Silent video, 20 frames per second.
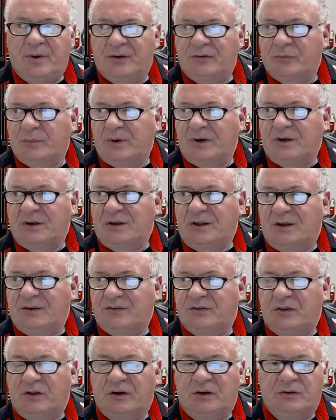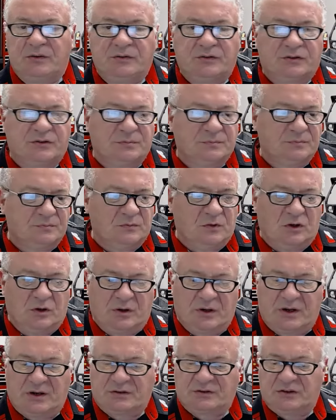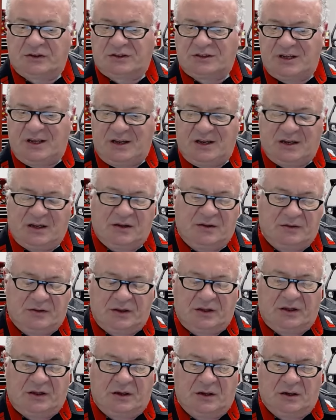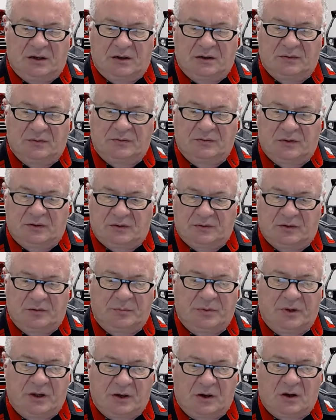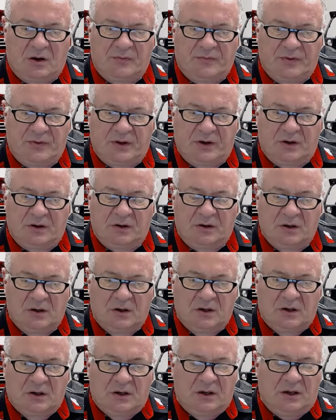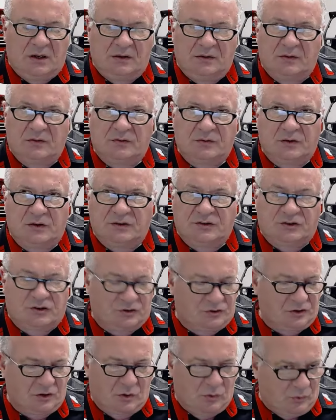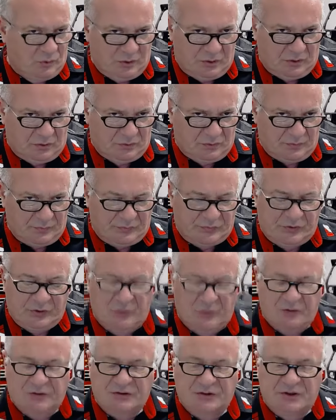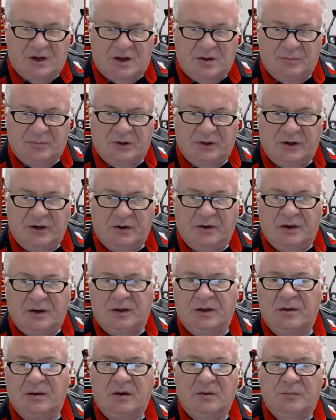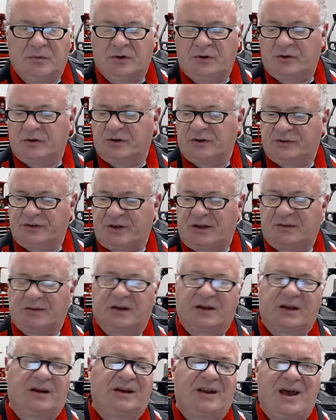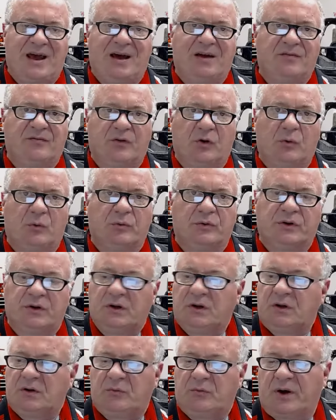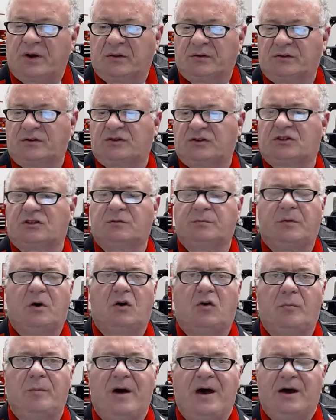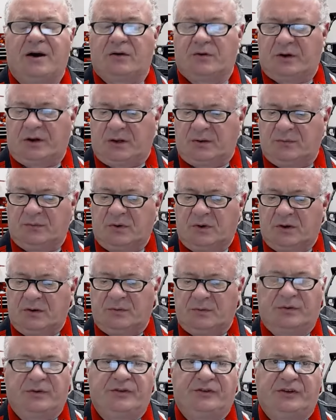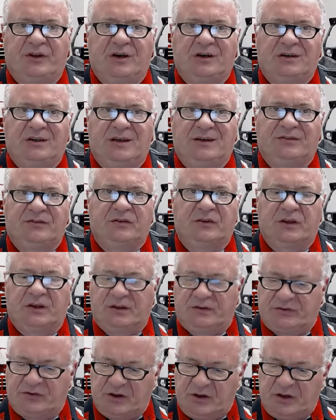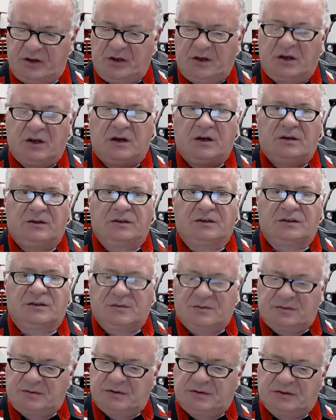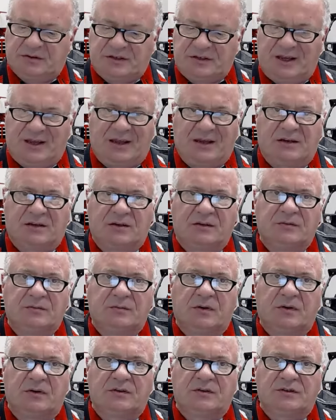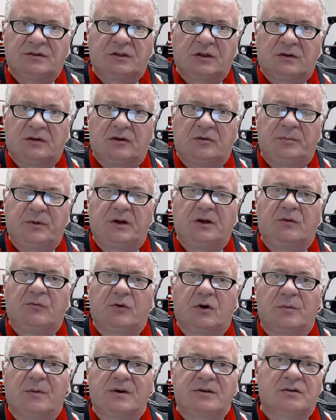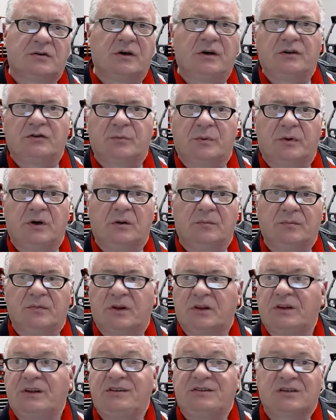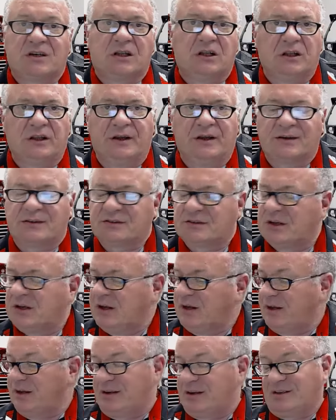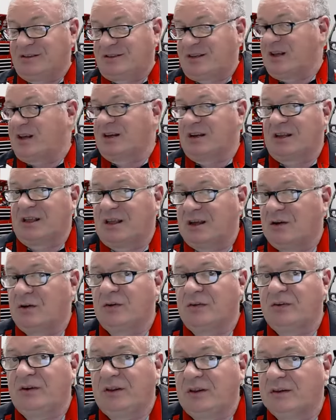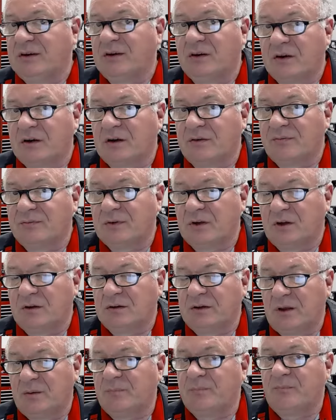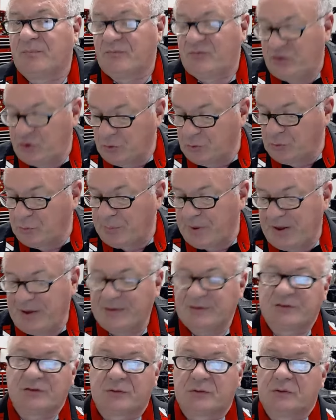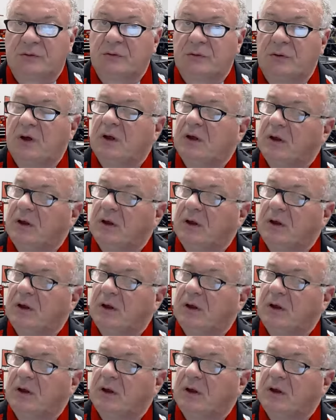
best way to test those, you can actually take the plug off of there, and it's just a coil, so there's non-polarity, but you can take like a 9-volt regular, just small battery with a set of test leads, and just tick it just a little bit. And you want to make sure each one of them at least clicks. Now, is that going to guarantee they're going to, let fuel pass through?